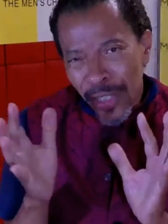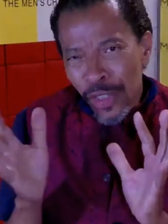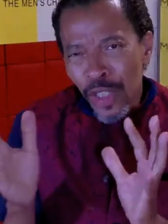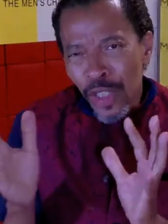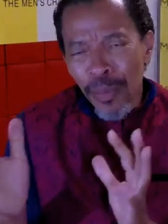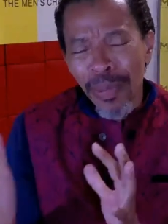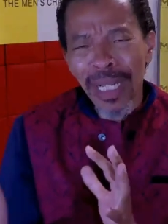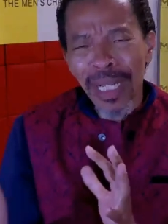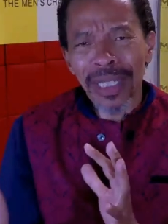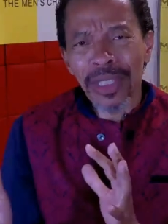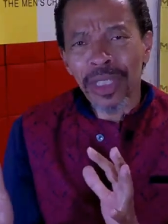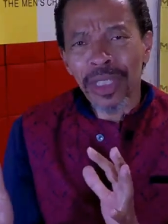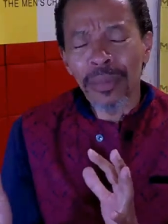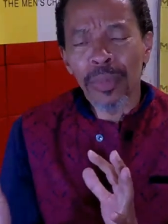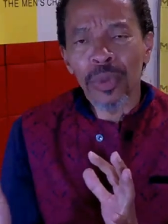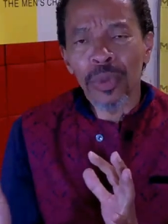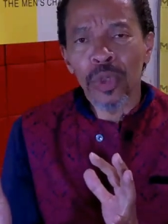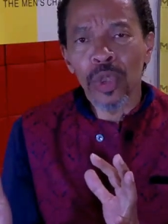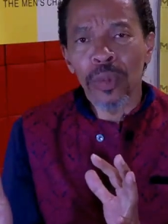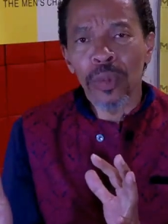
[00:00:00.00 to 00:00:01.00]
you can buy a
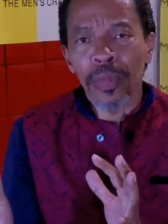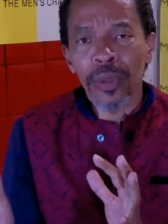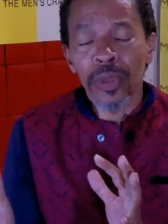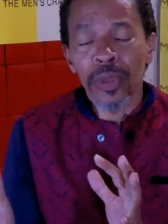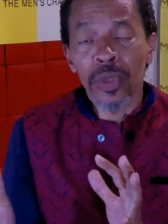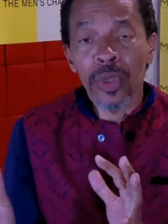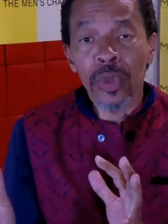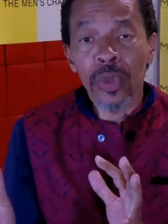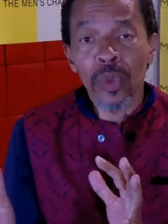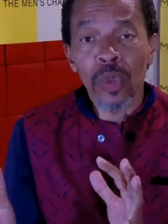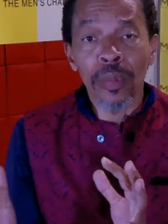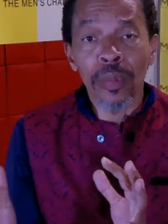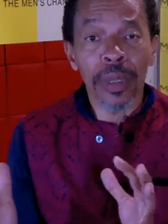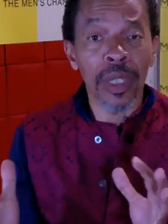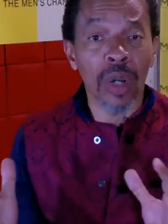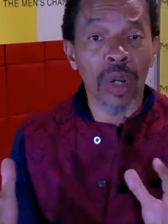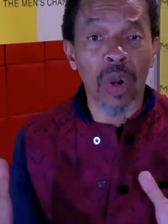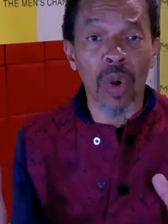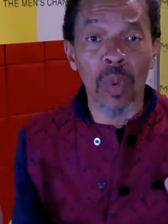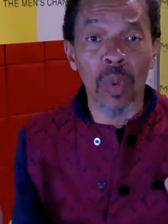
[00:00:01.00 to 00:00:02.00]
simple syrup at the store, but
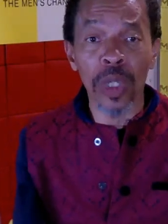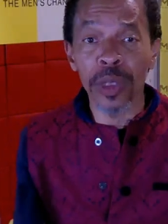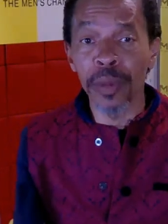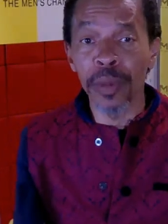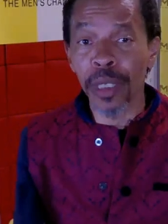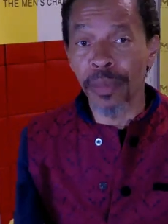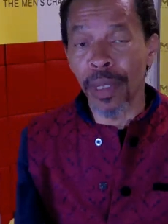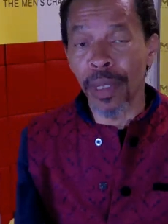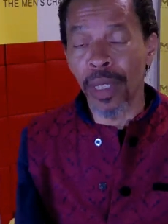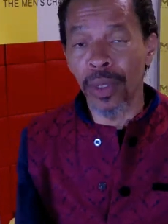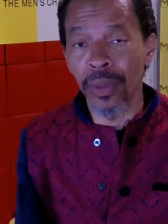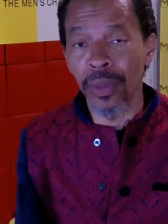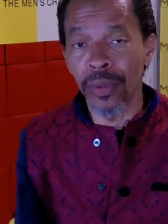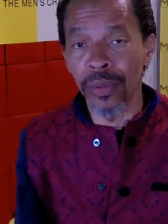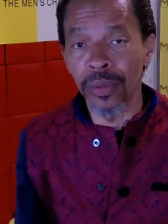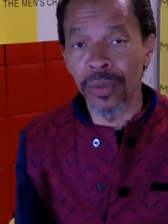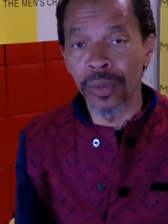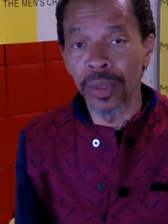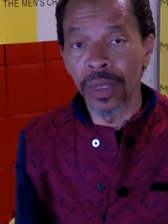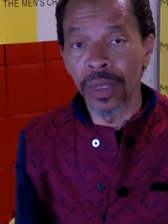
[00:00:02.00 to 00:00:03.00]
I always make my own.
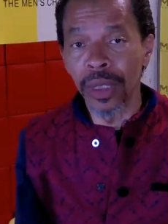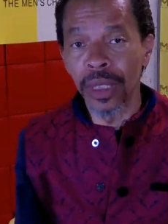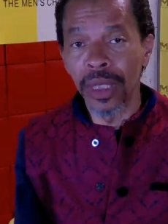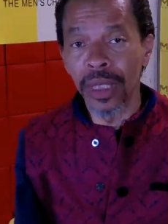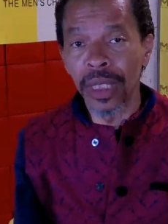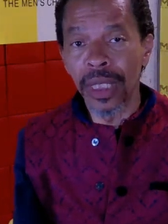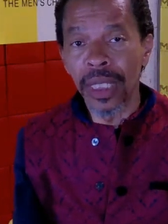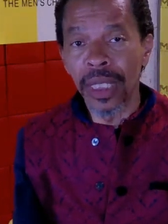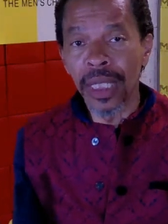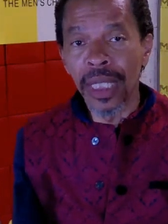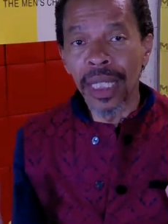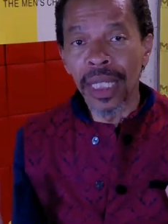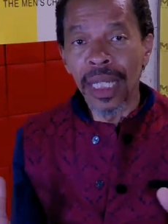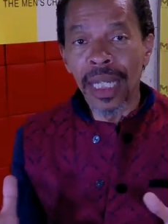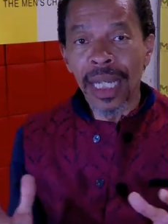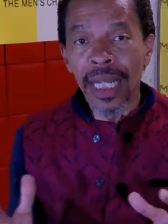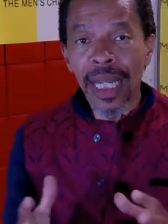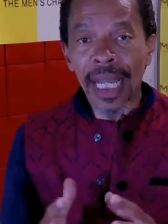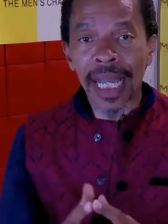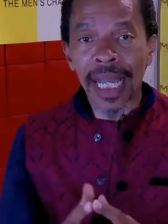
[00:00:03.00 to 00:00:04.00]

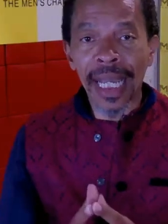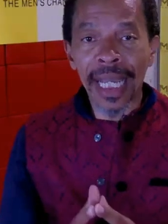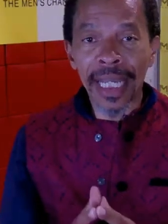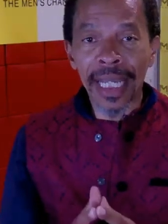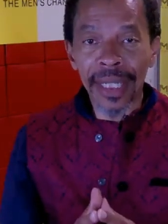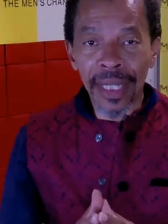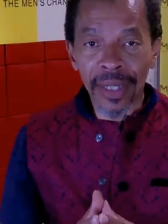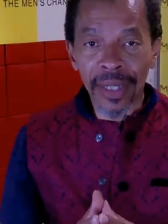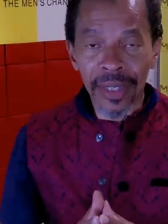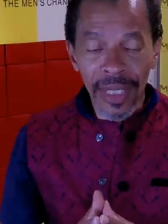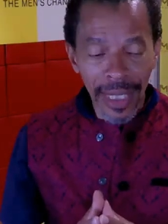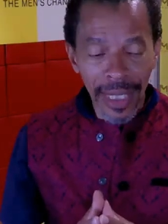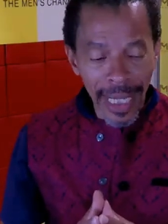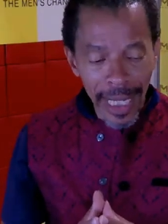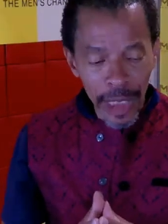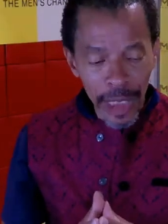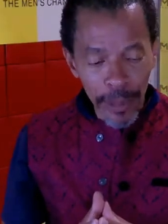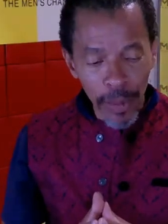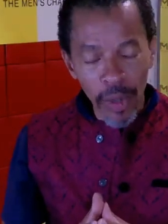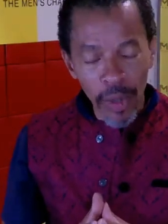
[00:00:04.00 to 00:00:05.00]
And the
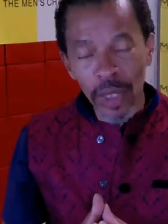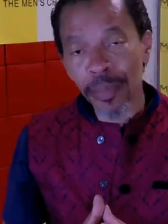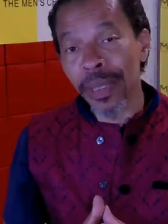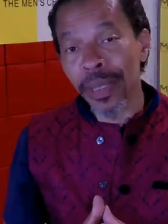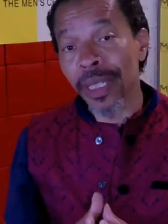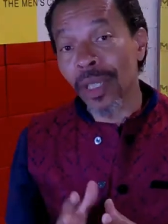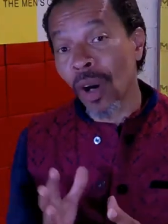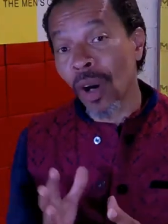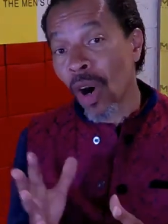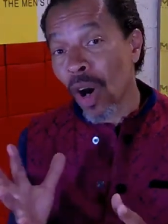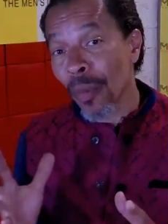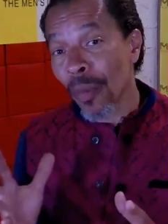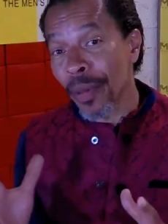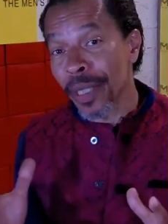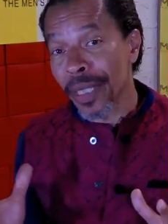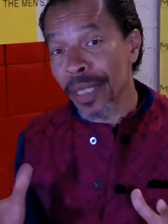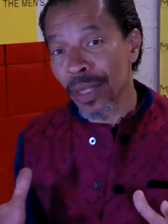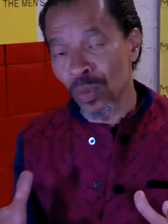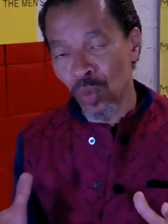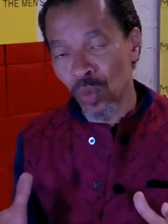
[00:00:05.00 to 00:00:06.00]
last part will be
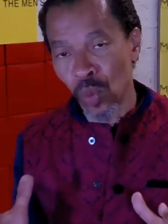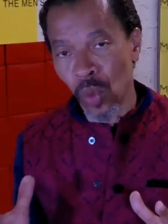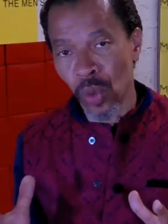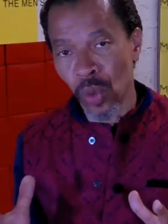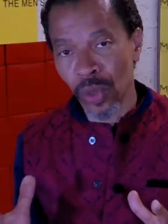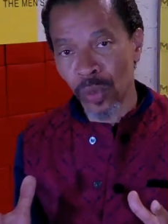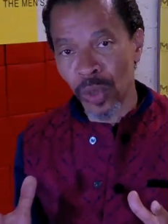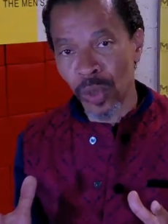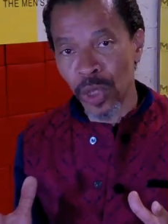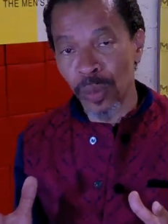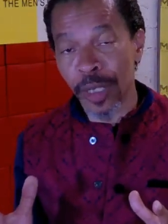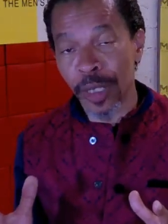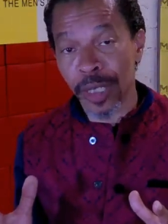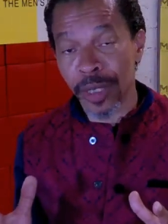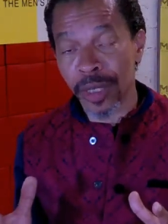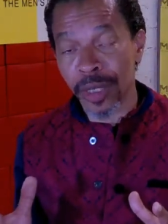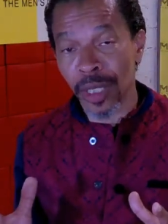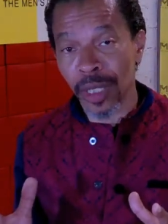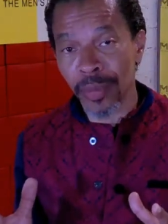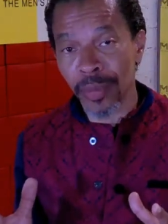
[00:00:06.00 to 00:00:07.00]
carbonated water when you make a
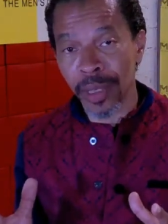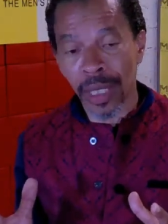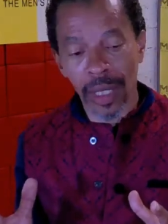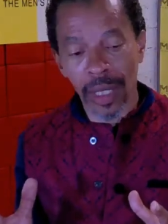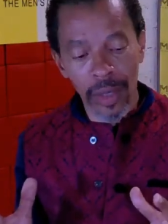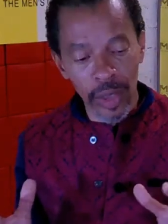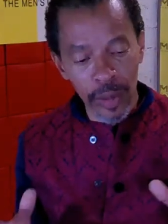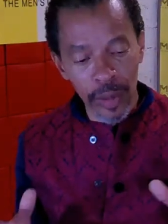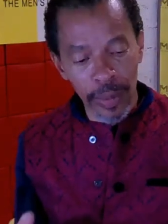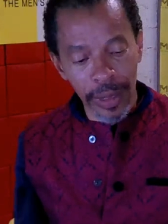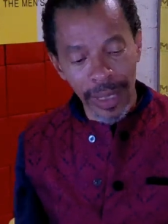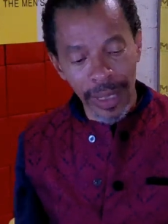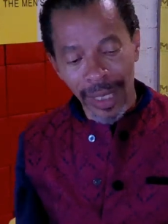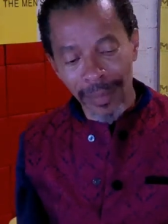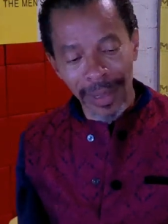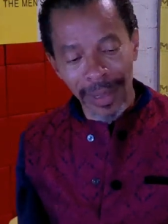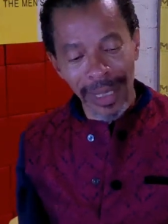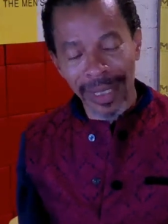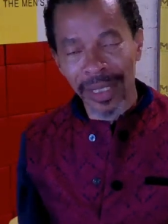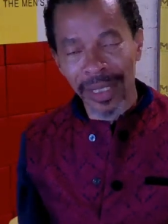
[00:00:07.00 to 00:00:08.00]
Tom Collins, but I'm
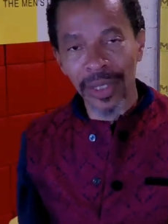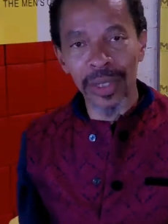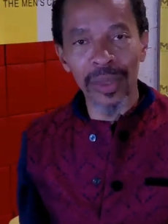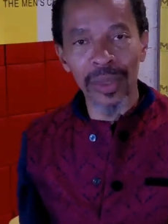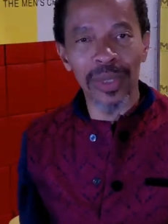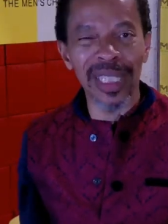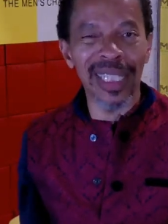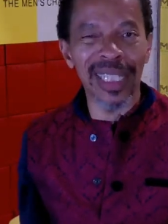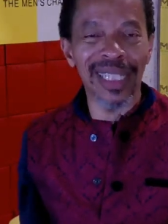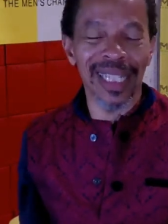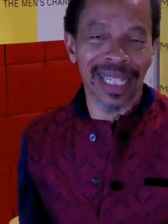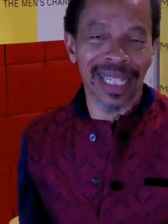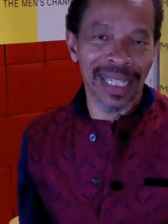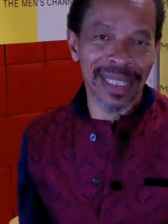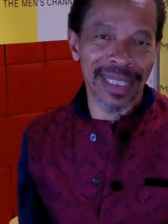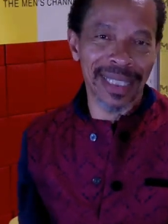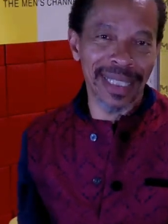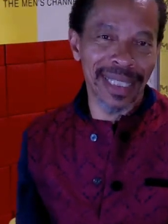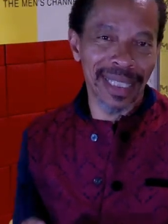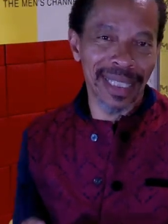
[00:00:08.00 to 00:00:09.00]
not going to use that. Like I
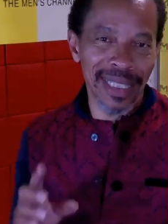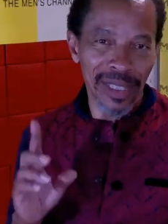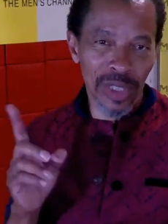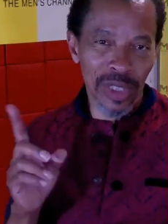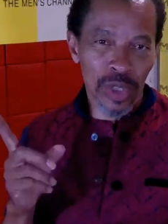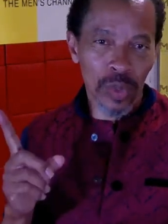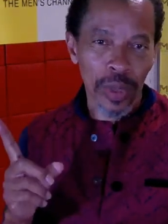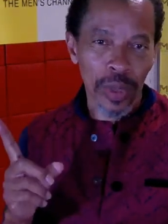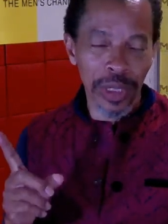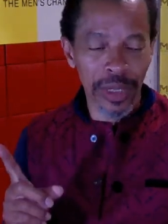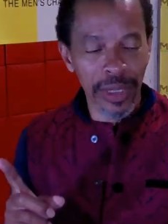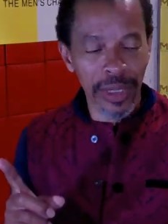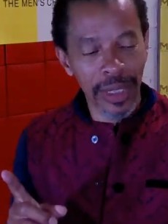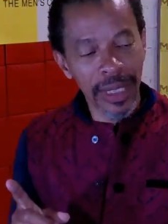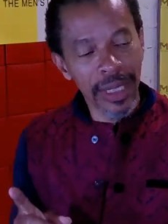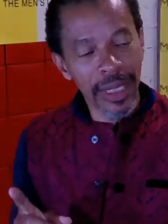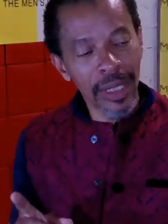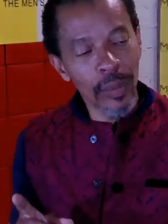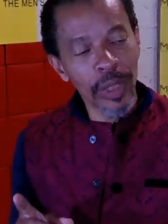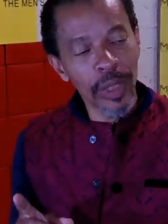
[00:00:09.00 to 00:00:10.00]
said, it's a twist.
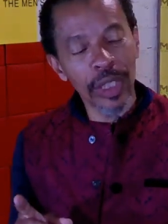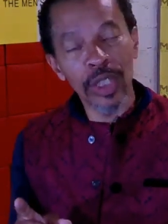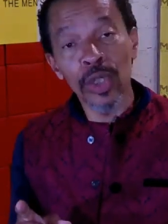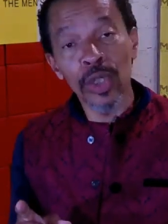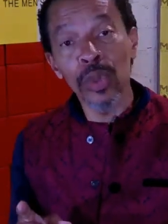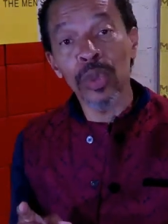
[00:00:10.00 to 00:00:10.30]
We're going to do